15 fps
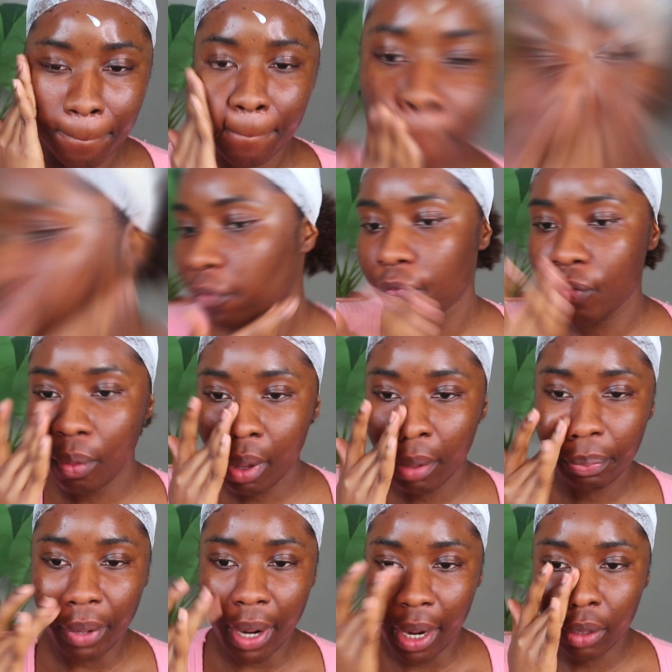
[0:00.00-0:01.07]
For my
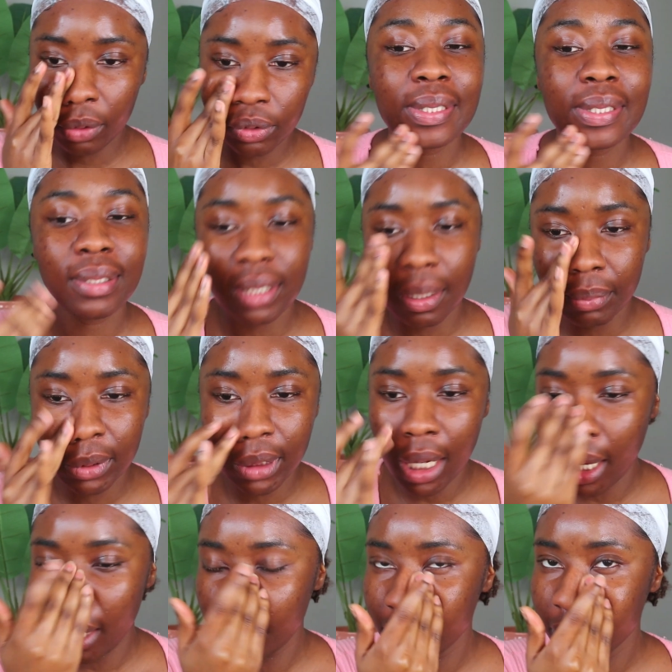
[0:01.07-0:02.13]
brows,
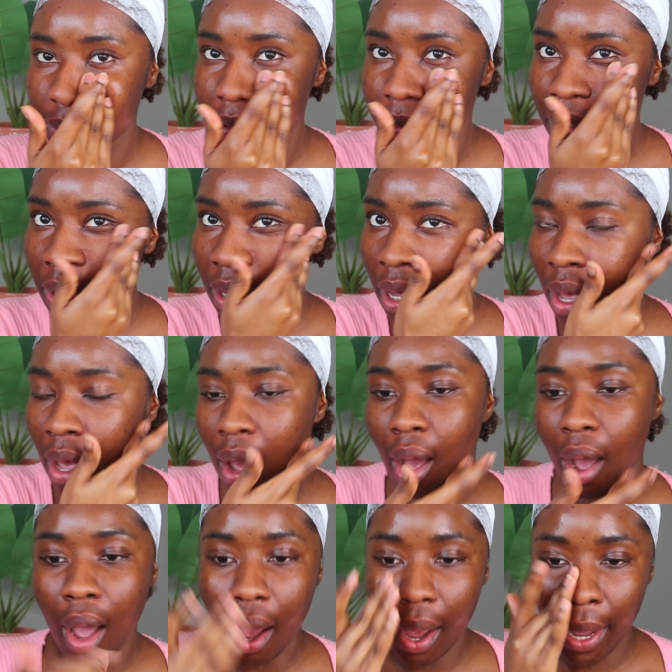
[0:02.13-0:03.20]
sometimes
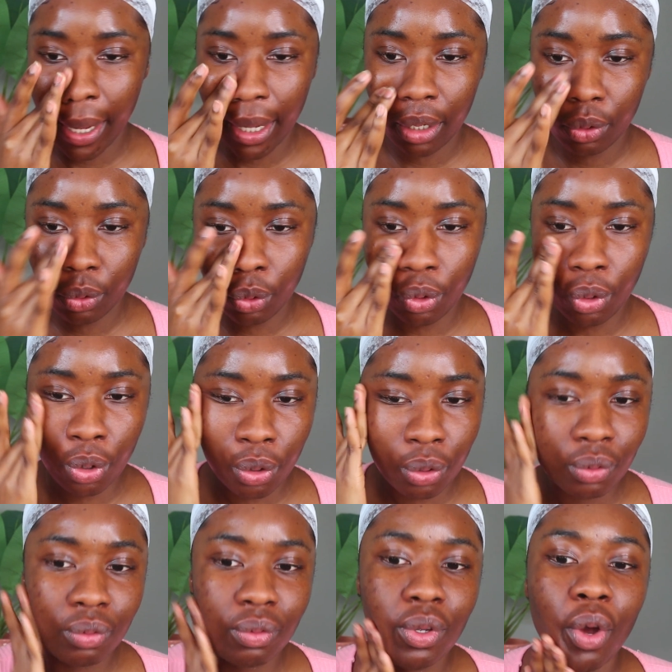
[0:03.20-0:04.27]
I
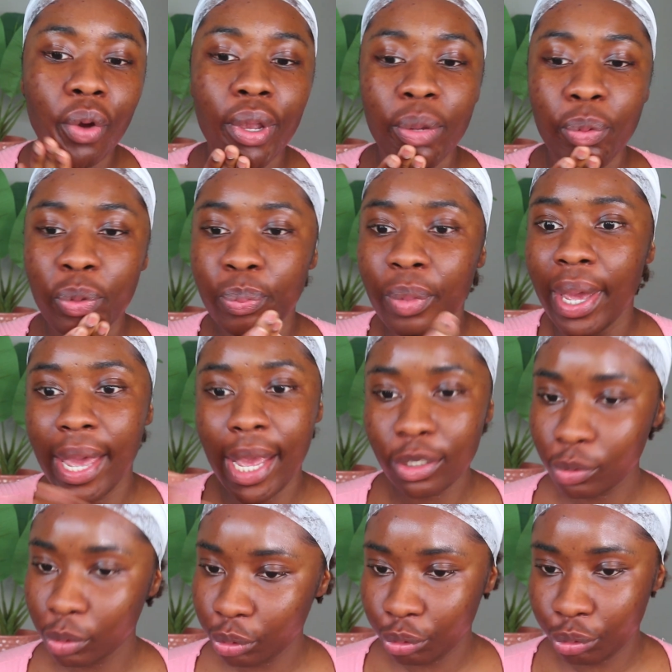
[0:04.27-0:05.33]
go in with my edge
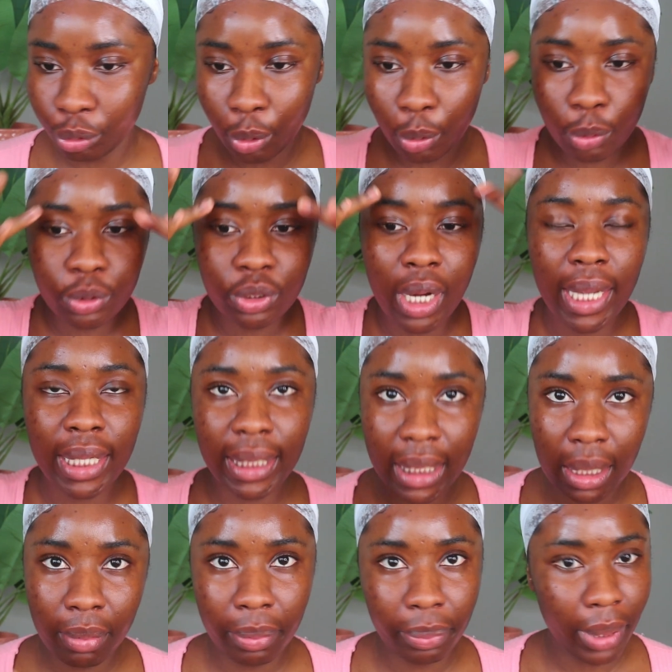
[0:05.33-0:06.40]
control to like lay
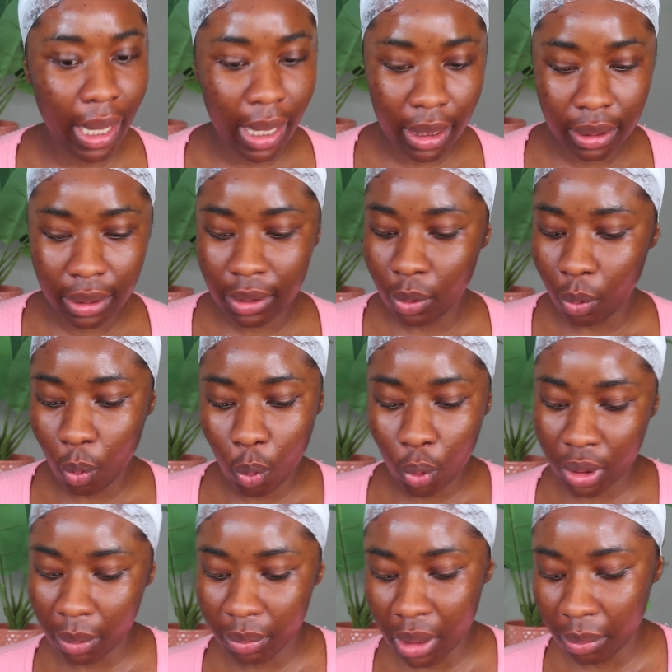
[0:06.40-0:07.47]
them in place, or
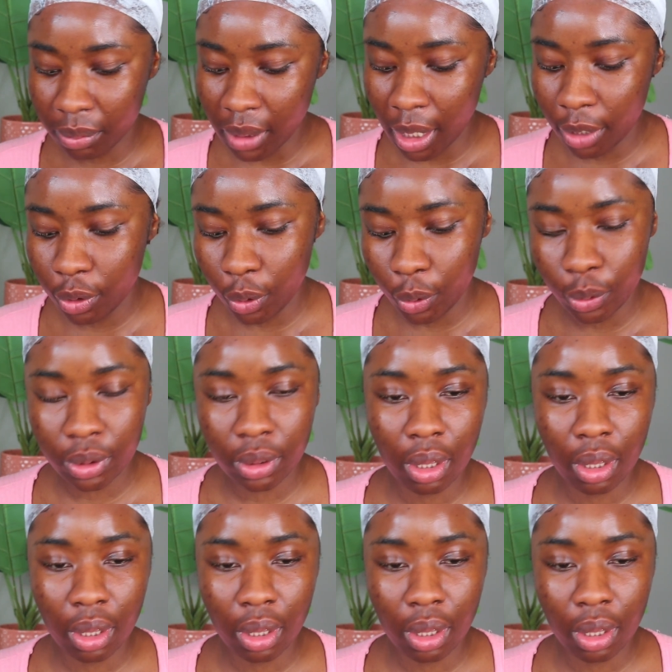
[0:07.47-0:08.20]
sometimes I use